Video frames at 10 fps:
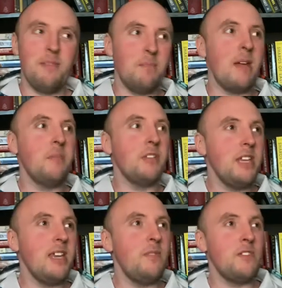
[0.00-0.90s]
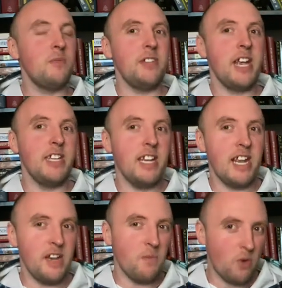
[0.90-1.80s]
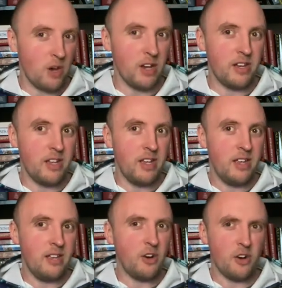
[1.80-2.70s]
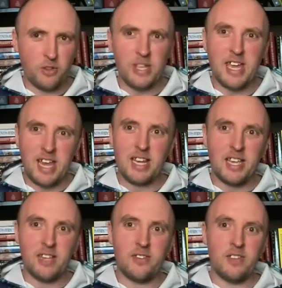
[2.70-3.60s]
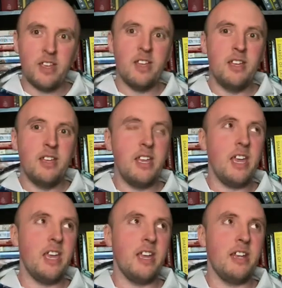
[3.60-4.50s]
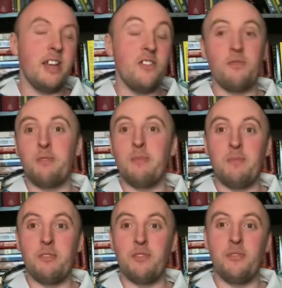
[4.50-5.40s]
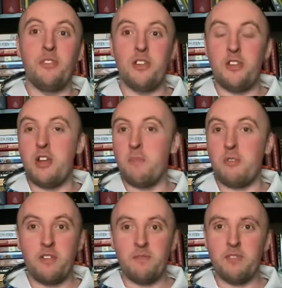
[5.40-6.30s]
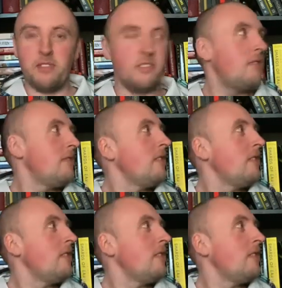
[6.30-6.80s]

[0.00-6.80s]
I believe this was 1981, early 80s, and I don't remember the number of books.